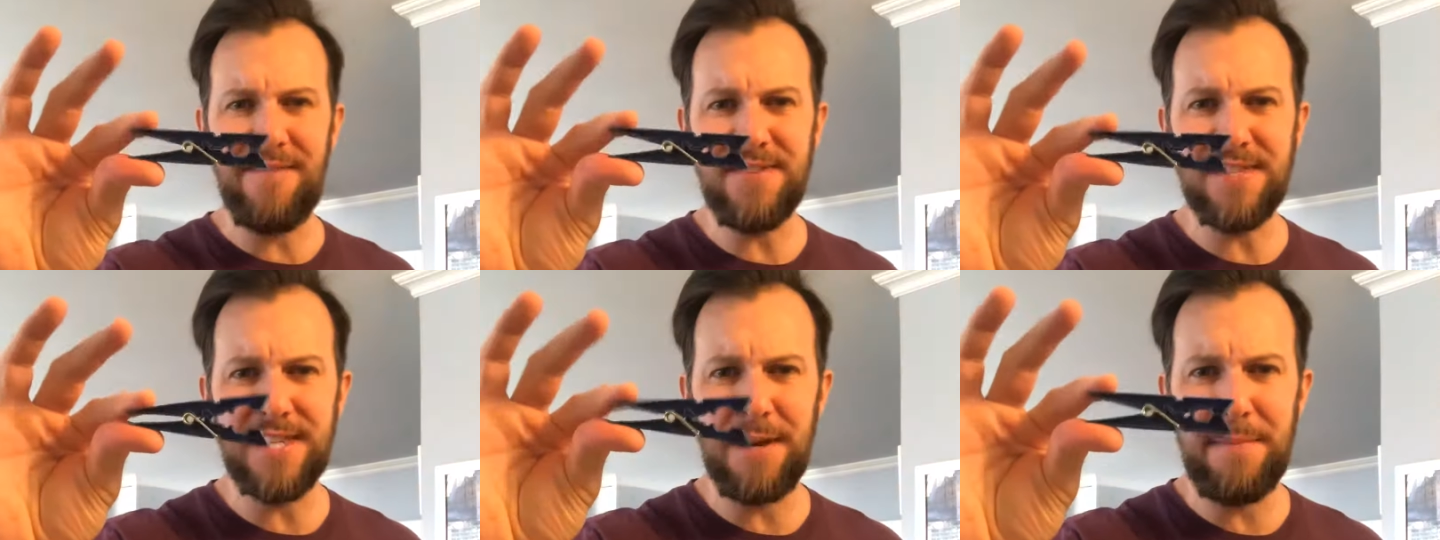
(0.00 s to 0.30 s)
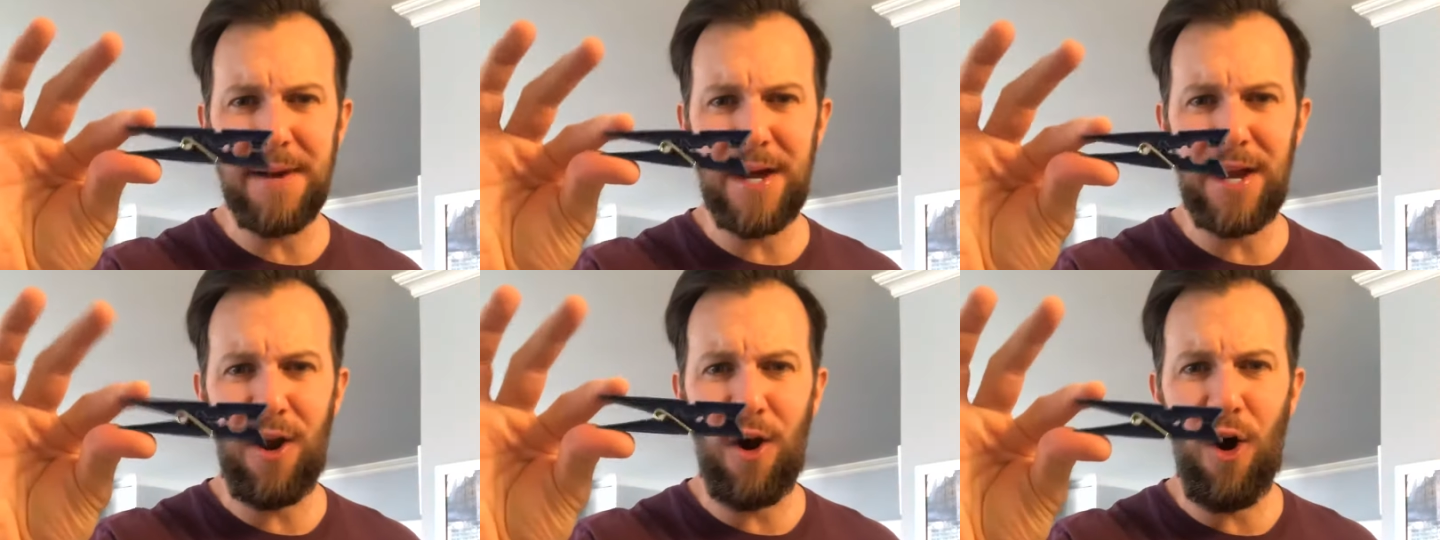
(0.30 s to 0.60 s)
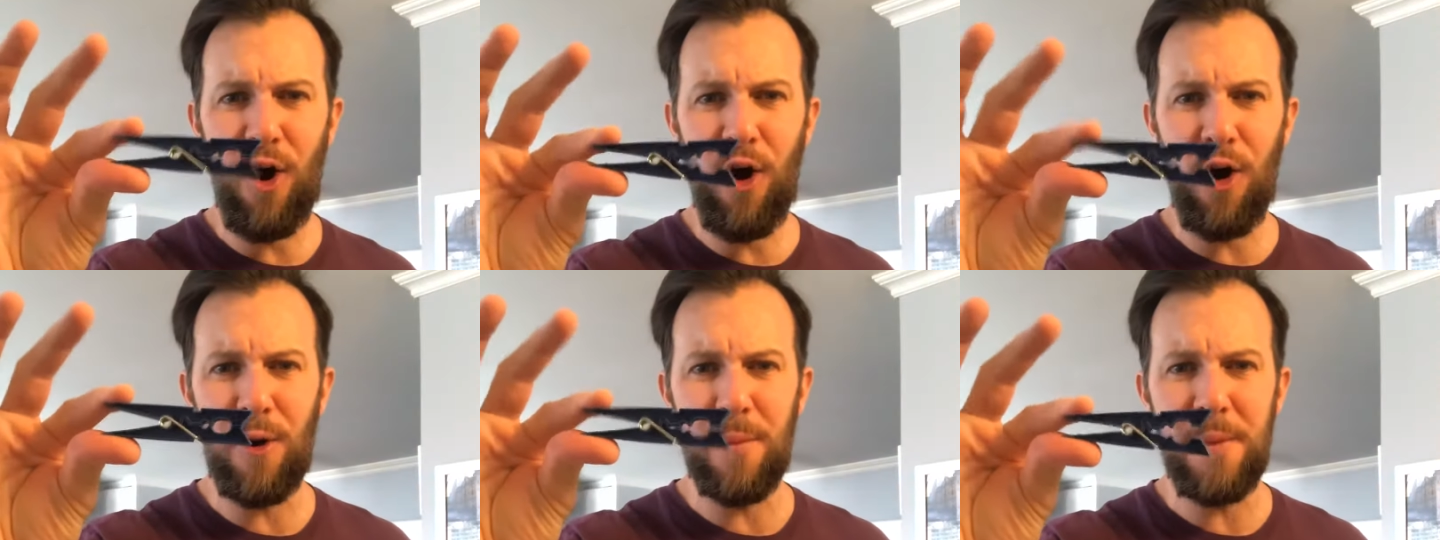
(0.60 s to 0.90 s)
some at
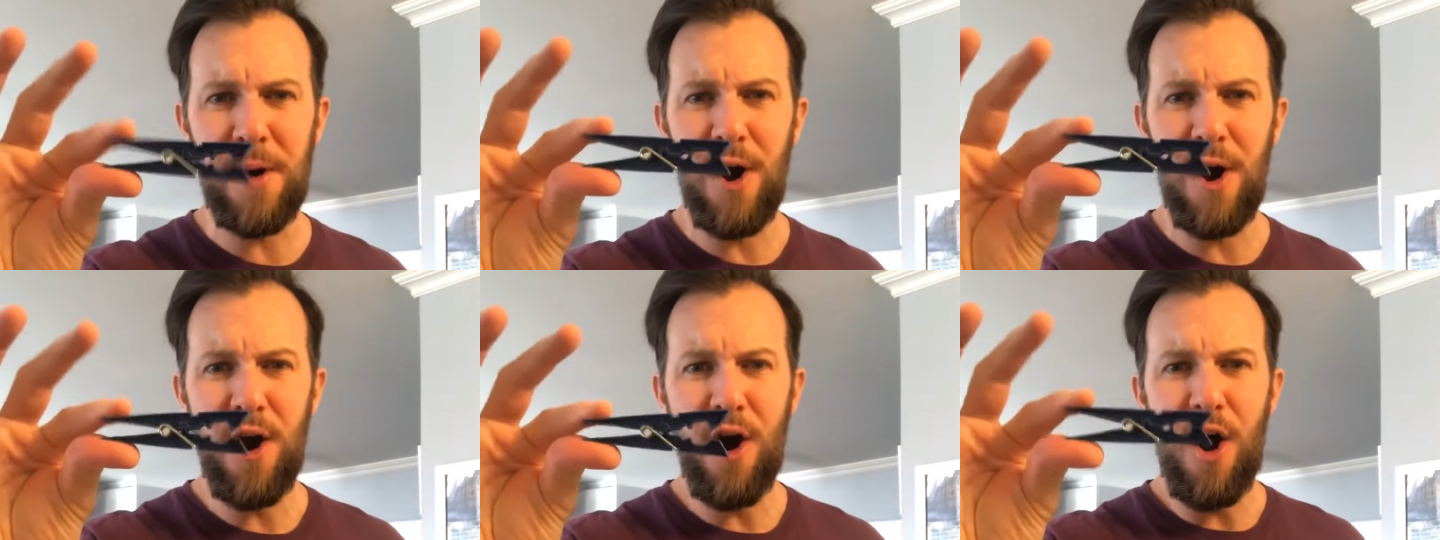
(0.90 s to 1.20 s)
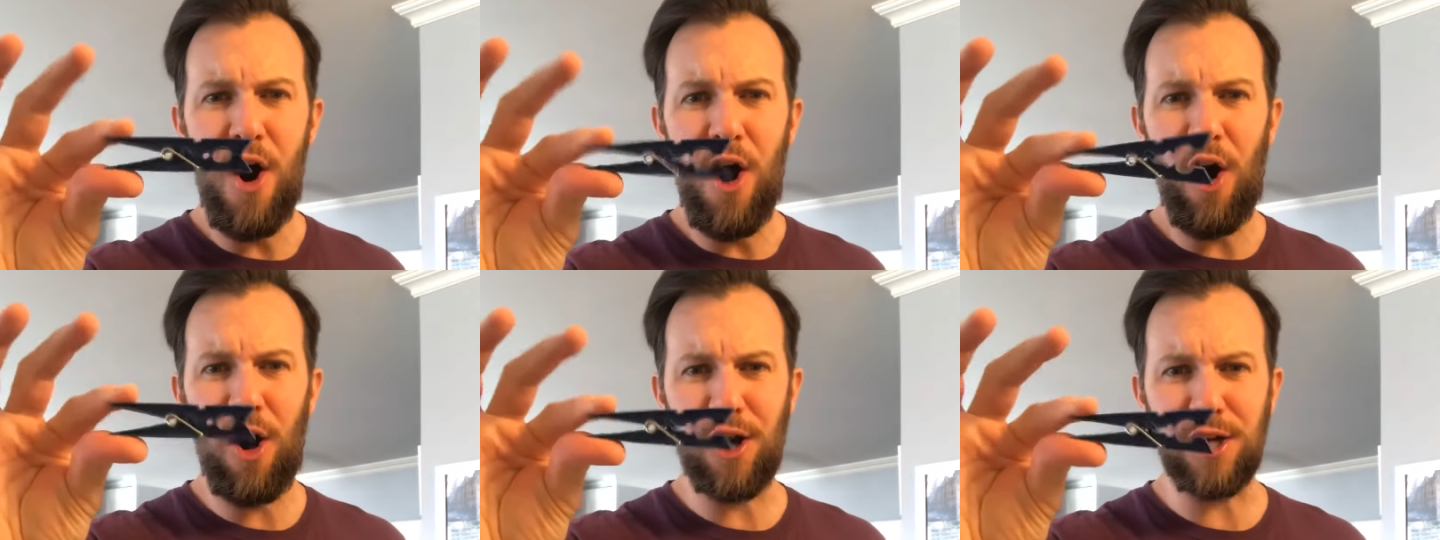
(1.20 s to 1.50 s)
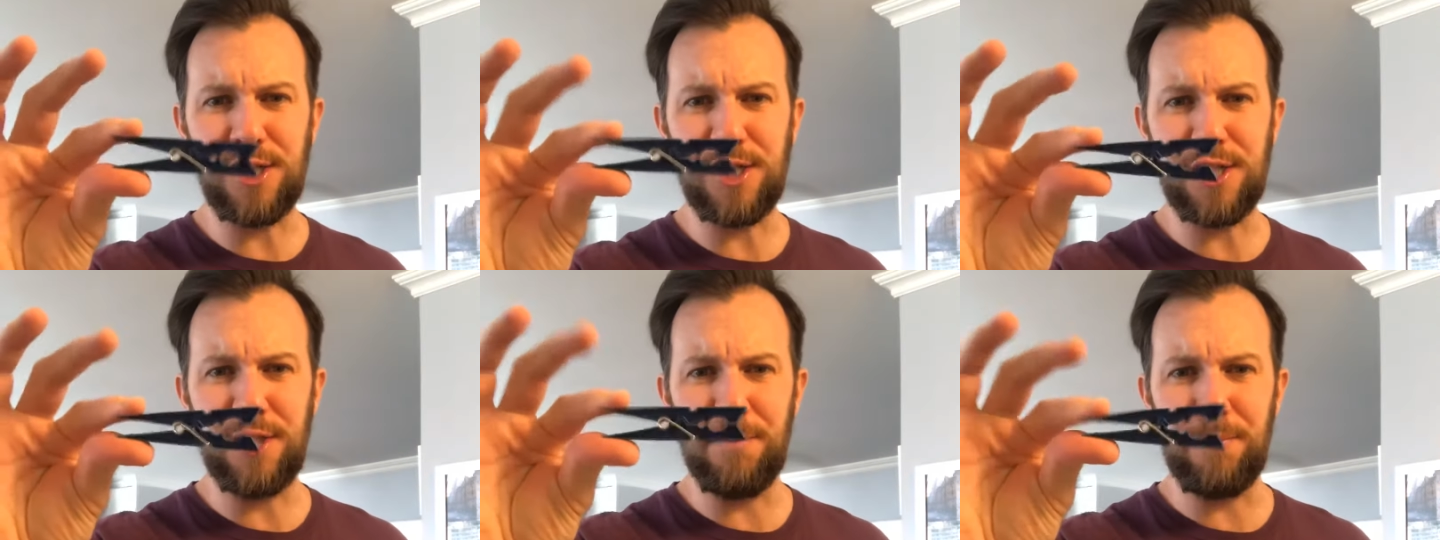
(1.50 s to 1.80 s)
home, are
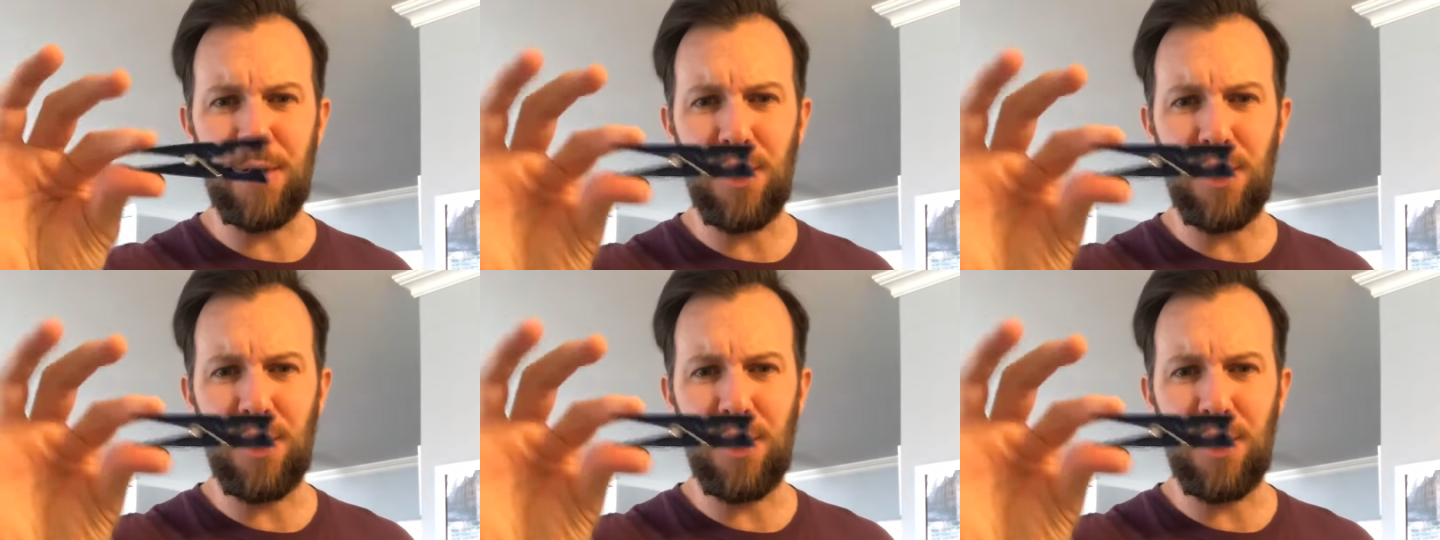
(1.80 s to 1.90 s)
some